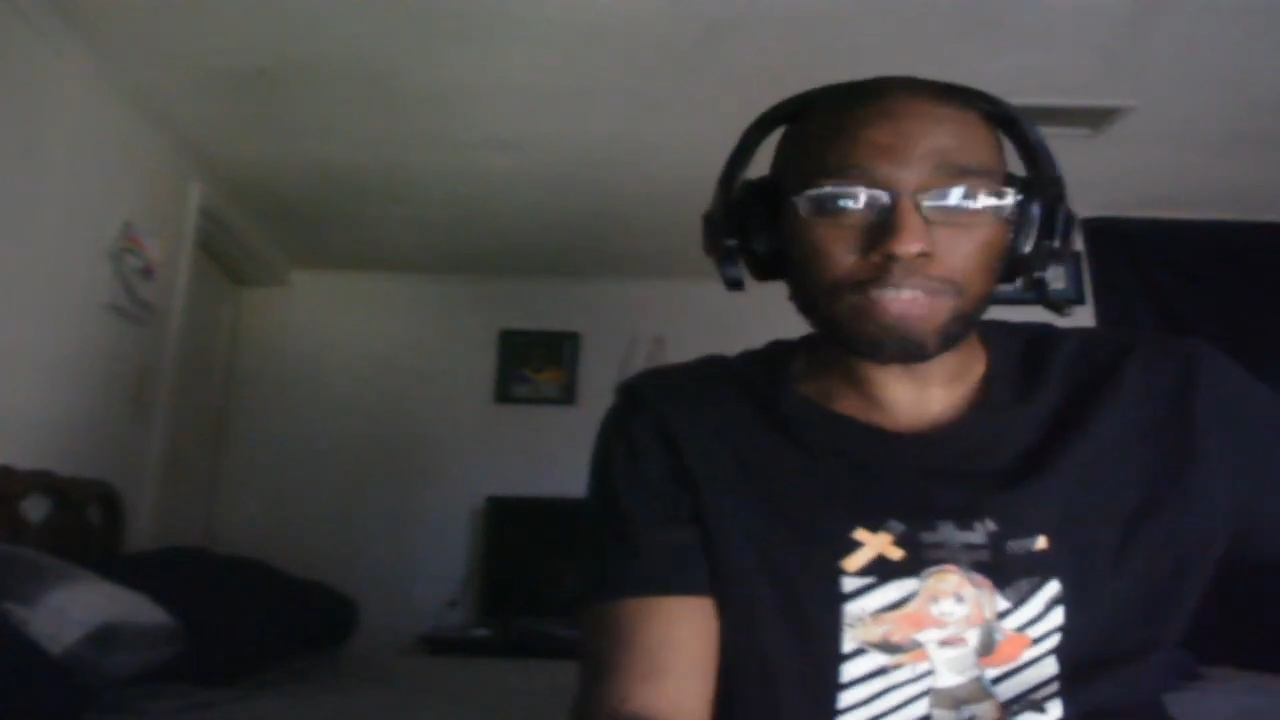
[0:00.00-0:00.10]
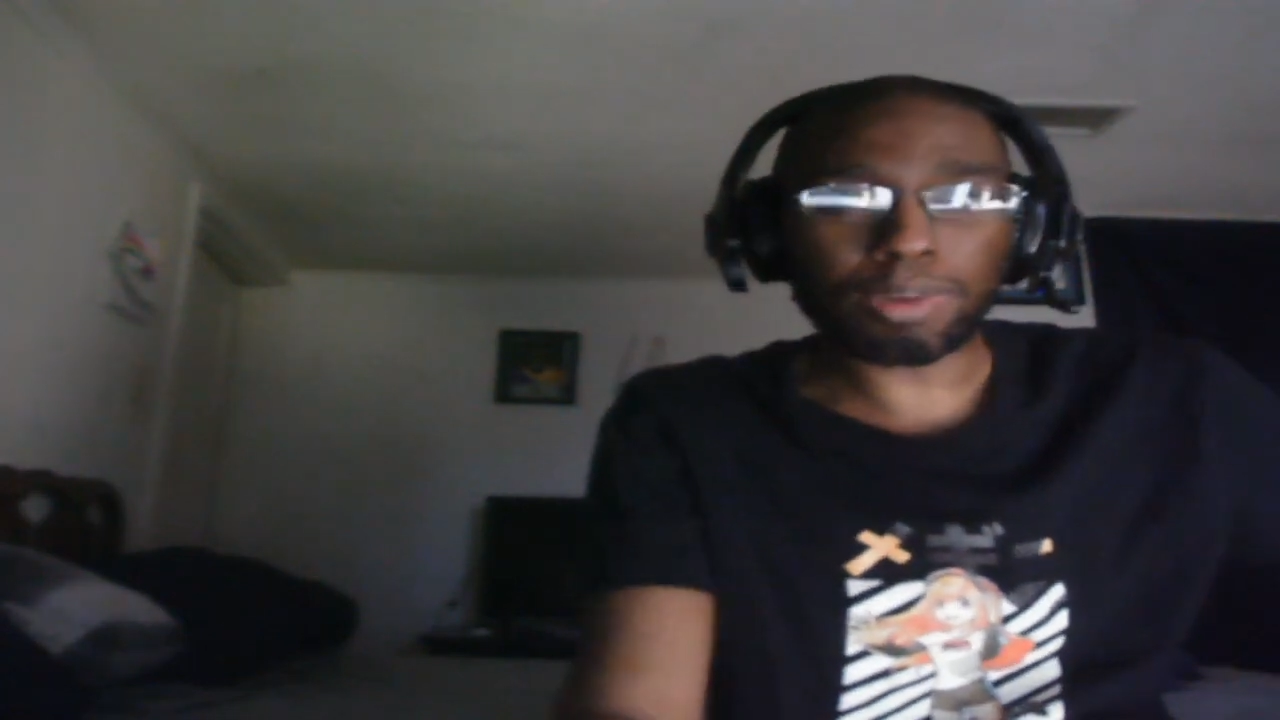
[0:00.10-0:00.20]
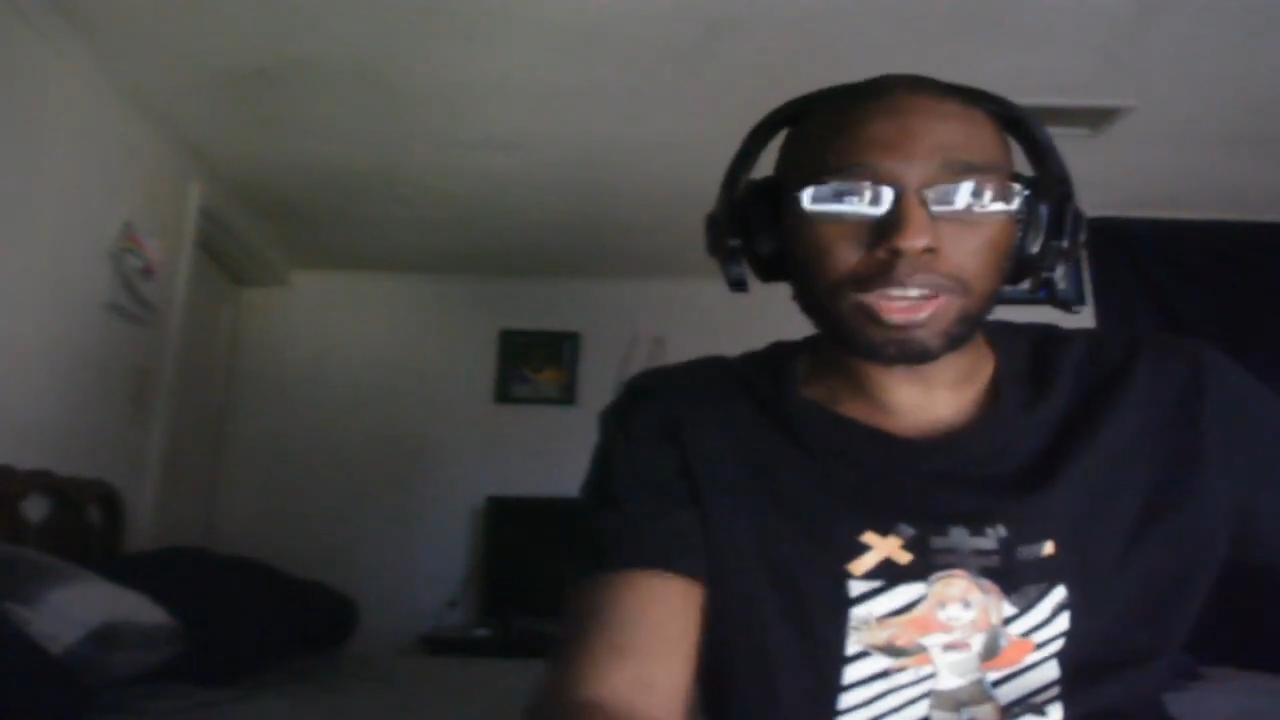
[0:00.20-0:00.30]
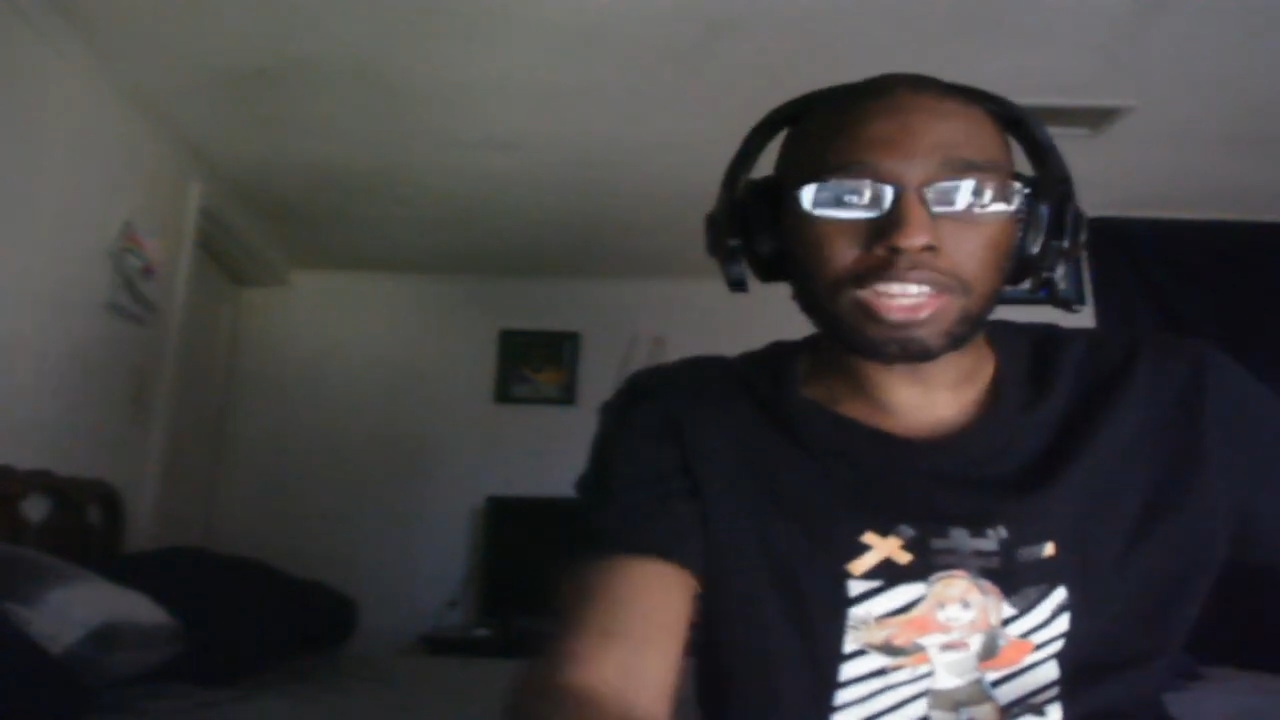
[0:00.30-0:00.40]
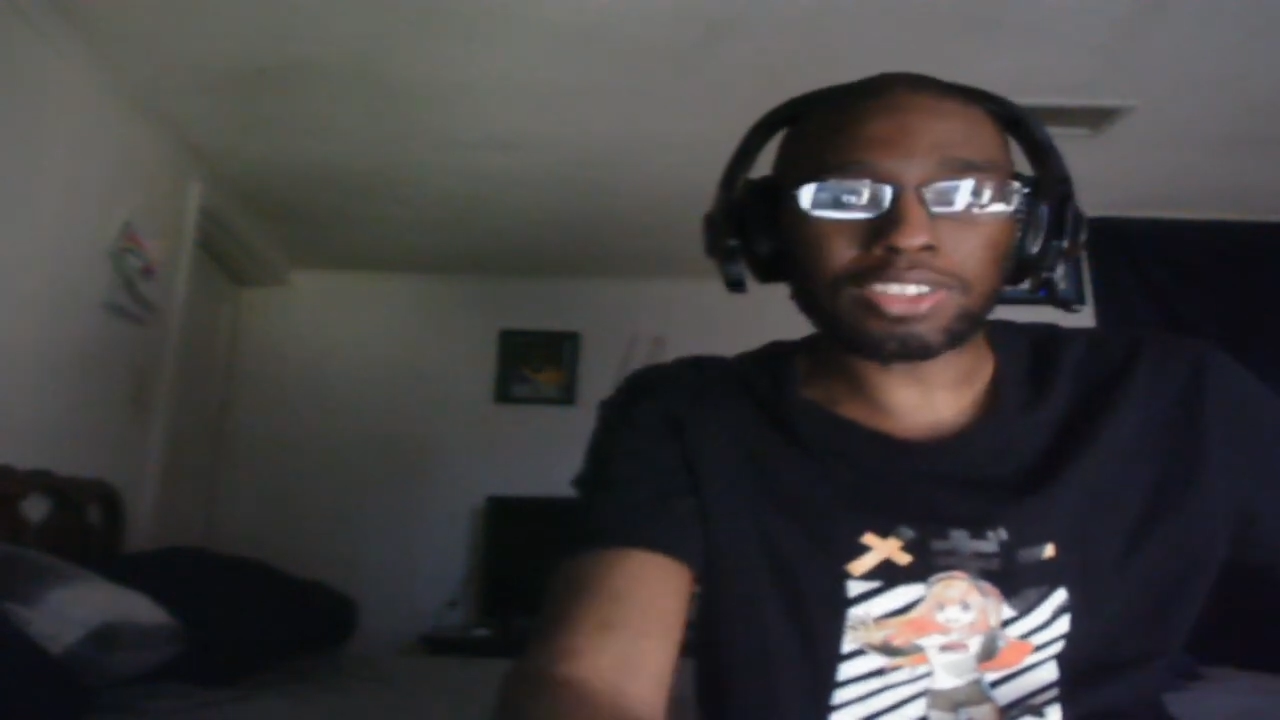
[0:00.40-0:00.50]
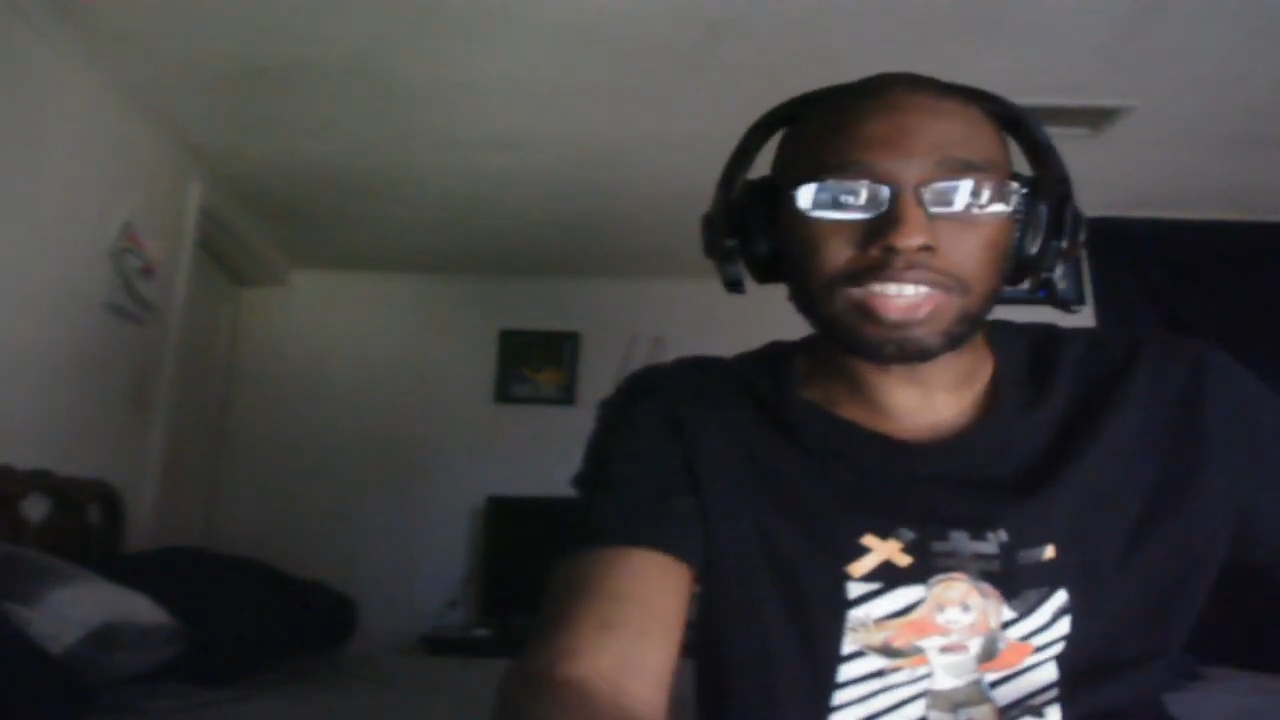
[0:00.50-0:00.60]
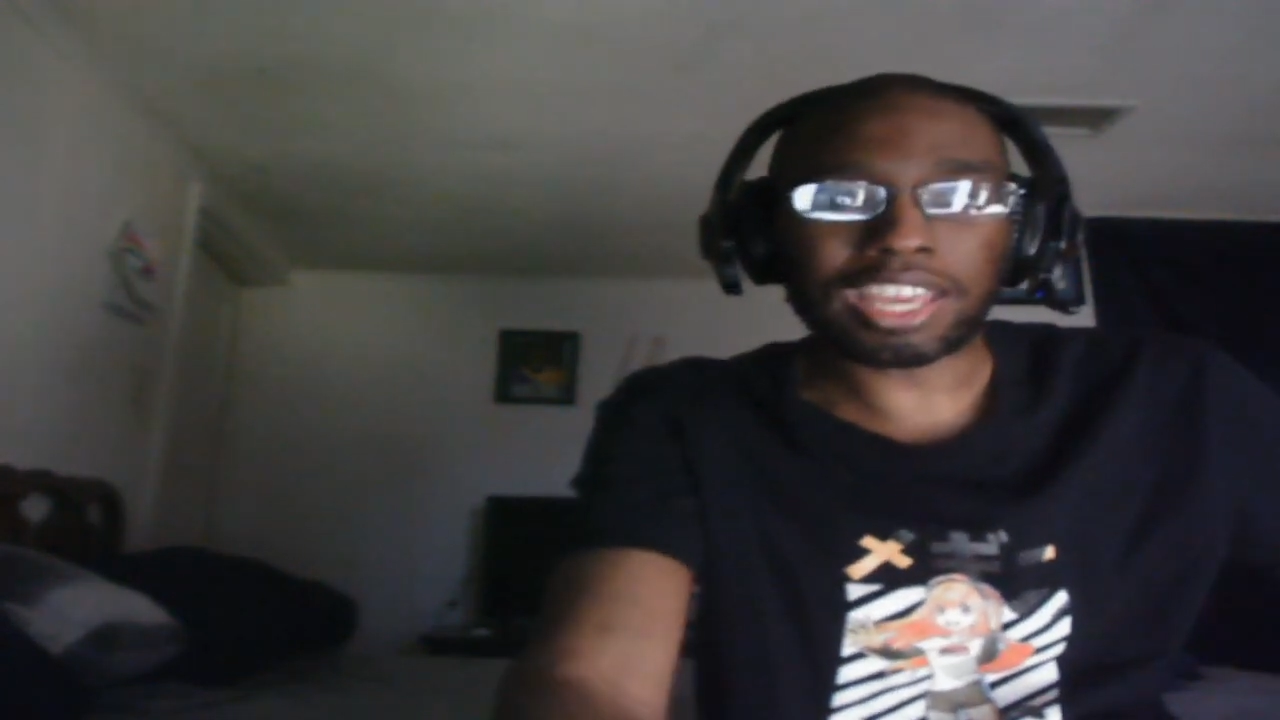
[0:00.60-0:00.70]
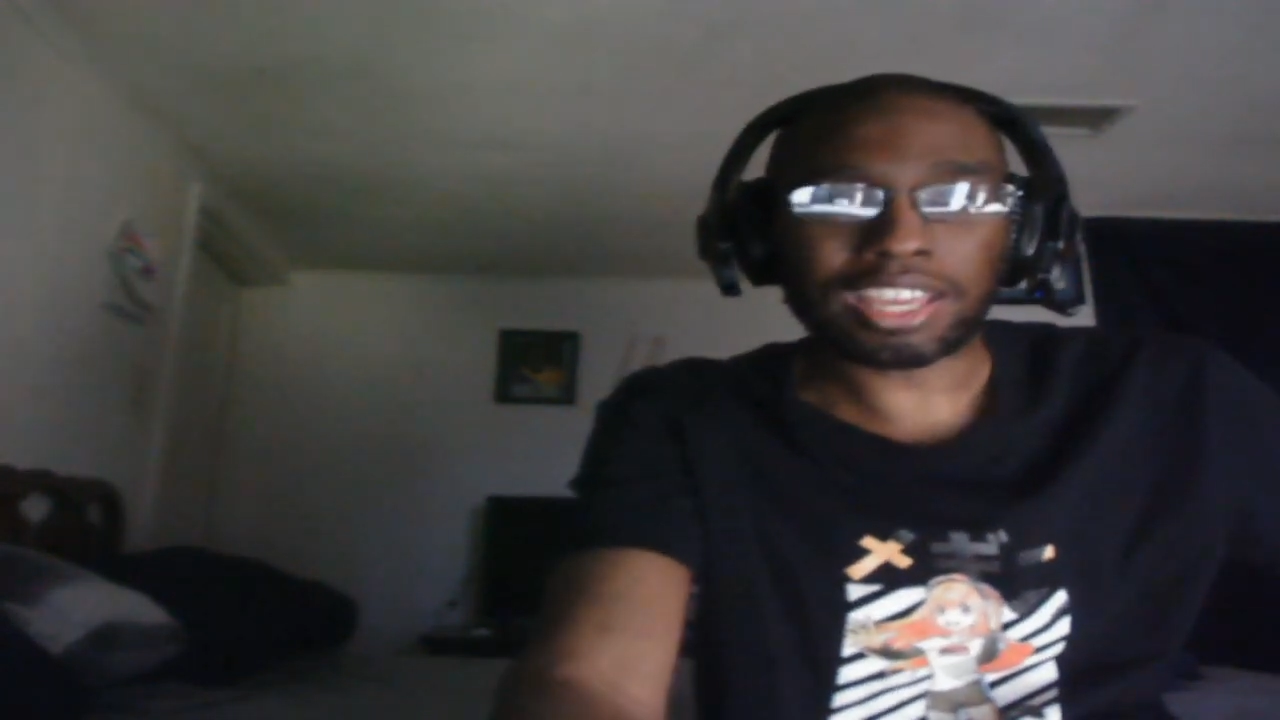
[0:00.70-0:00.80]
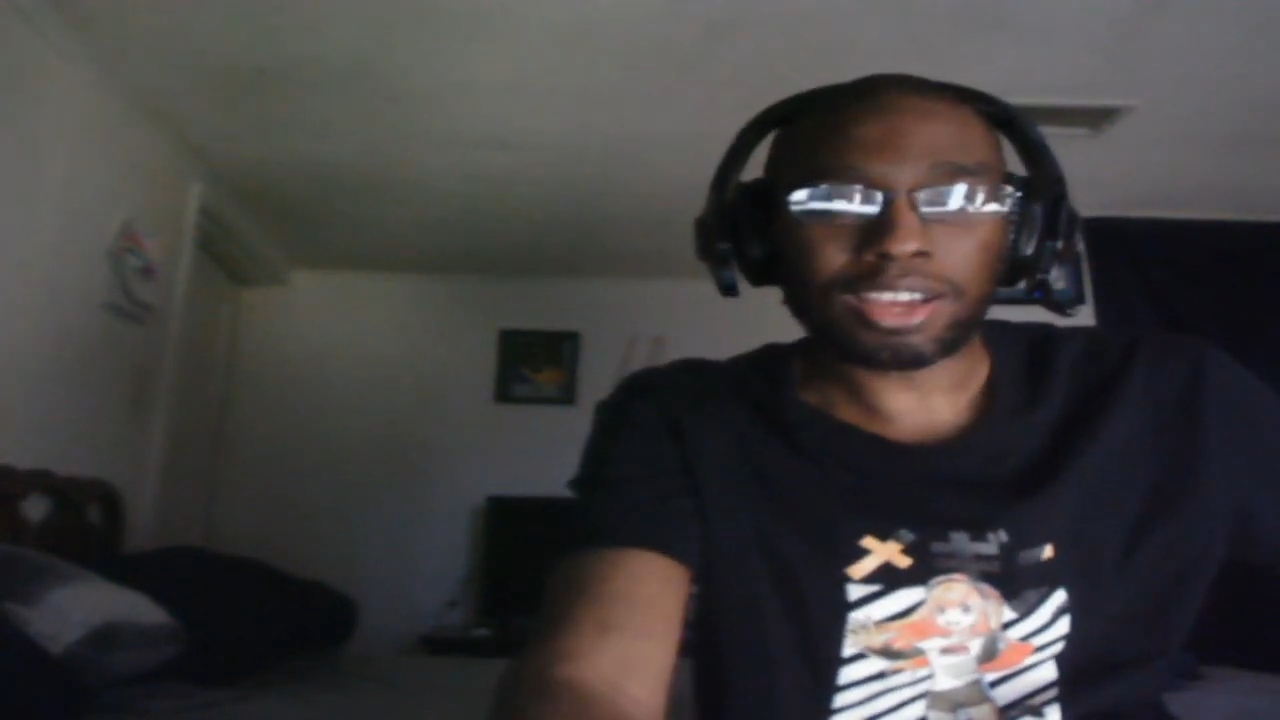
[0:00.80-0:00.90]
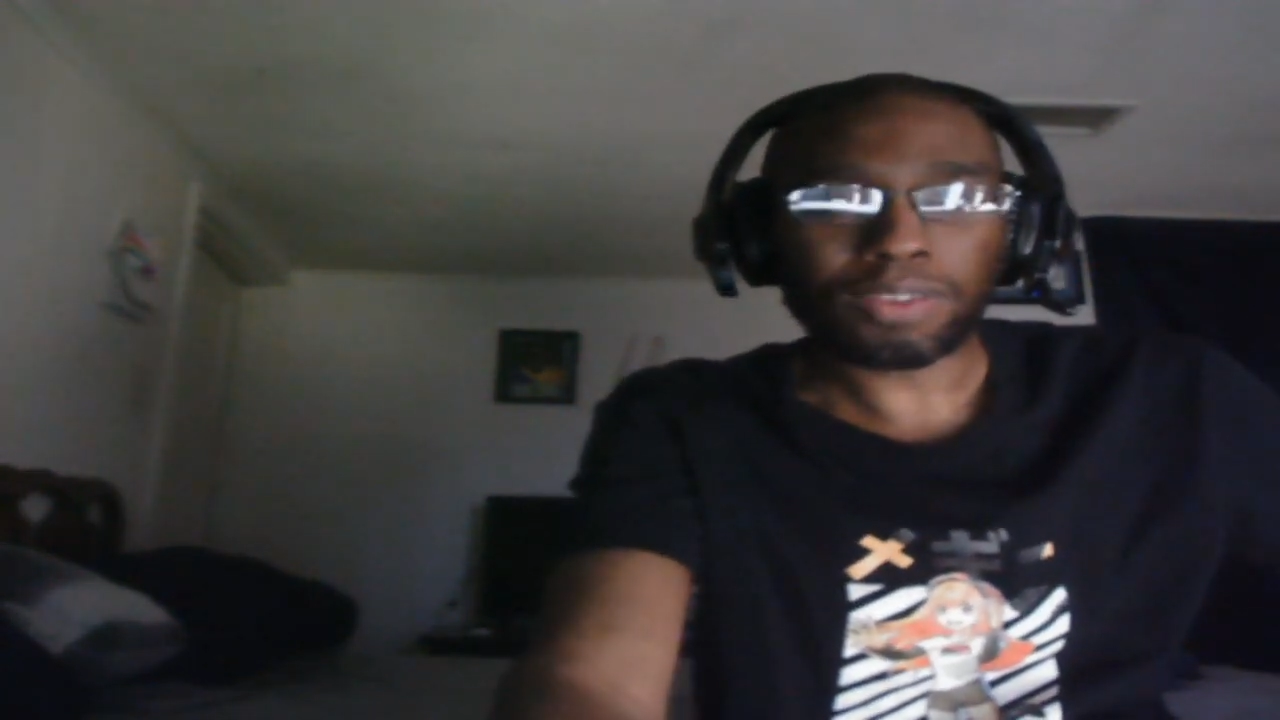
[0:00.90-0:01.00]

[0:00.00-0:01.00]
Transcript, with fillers: Mario Day!